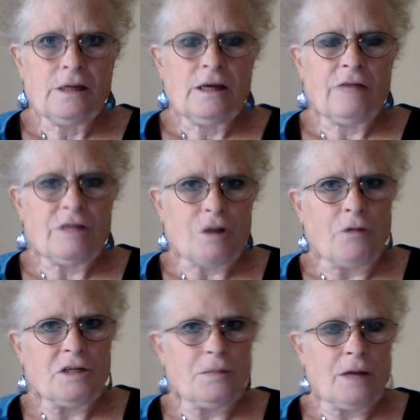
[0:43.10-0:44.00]
if it's
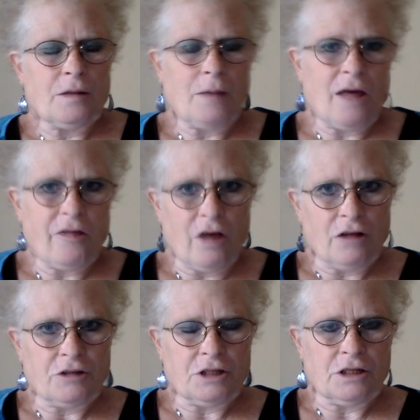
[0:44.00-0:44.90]
always about the
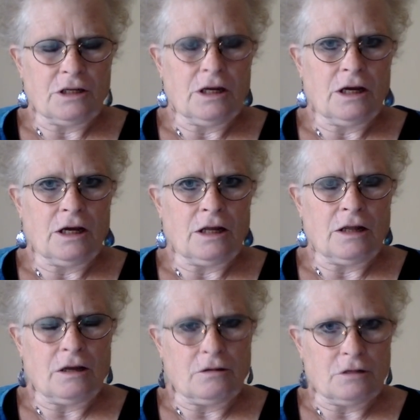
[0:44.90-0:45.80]
pathology and
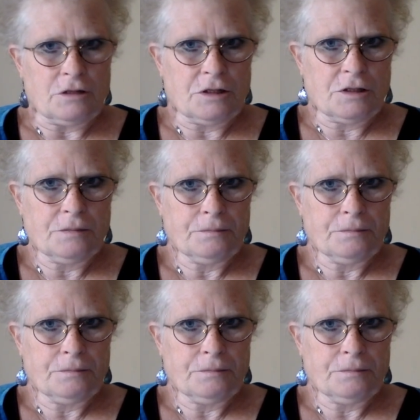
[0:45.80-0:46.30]
the illness.